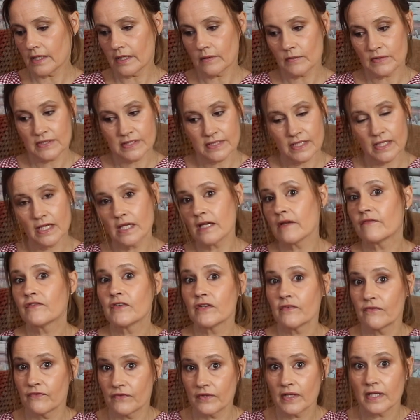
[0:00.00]
I would say, if
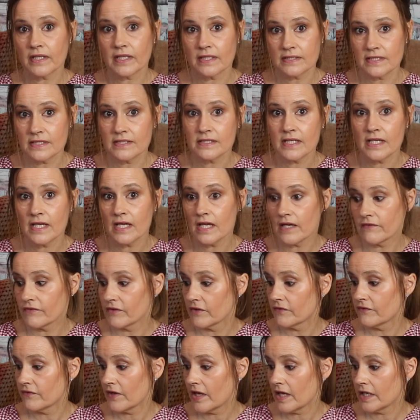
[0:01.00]
you, like, as I say, if
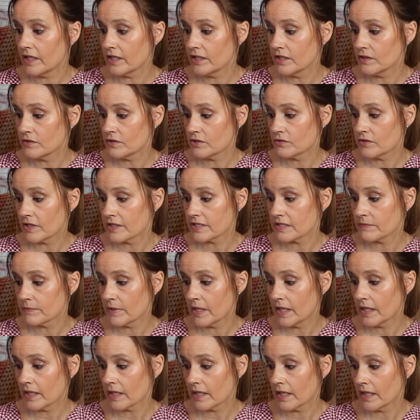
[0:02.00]
you're fairly new to
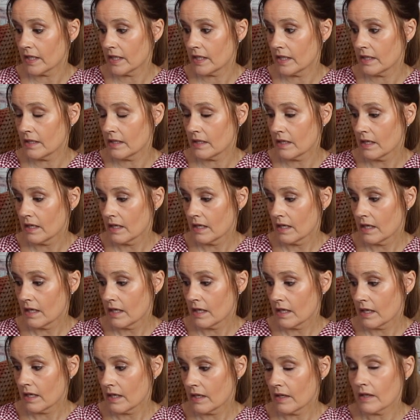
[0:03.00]
dressmaking,
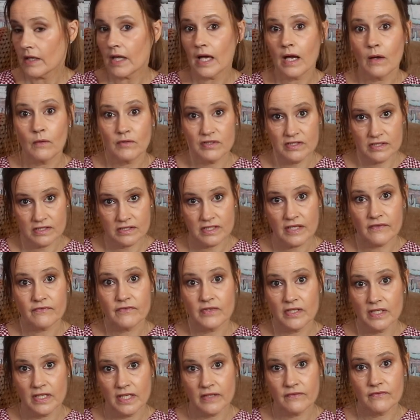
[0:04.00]
I would
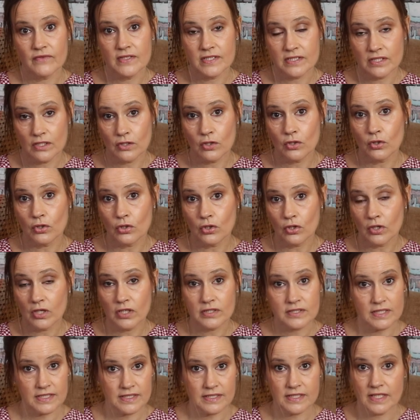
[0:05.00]
definitely give this a go,
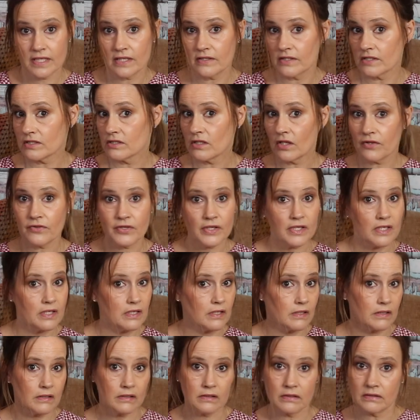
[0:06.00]
because I say there's
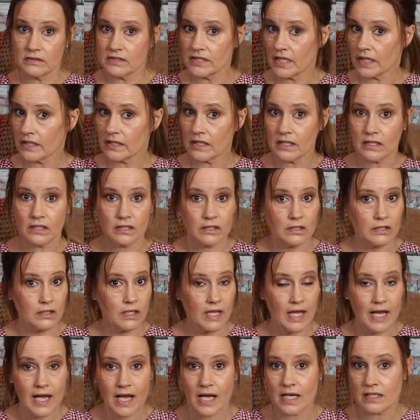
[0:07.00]
nothing
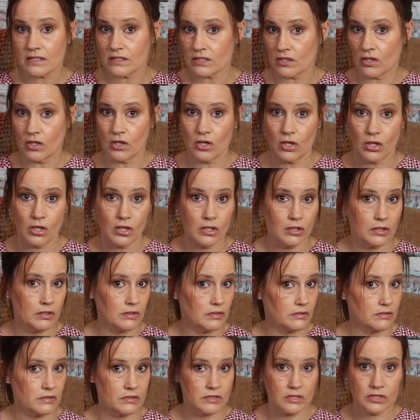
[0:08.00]
technical at all
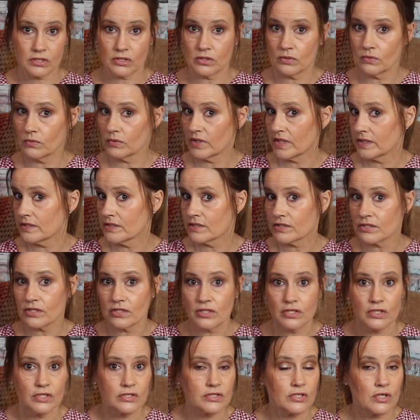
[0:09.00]
to
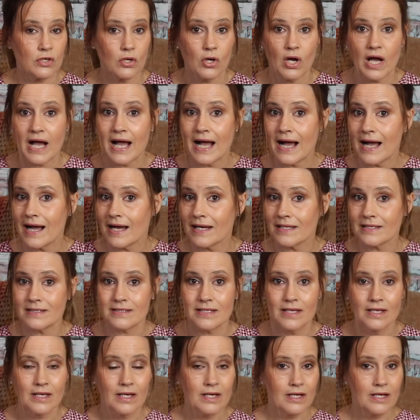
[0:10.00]
insert or add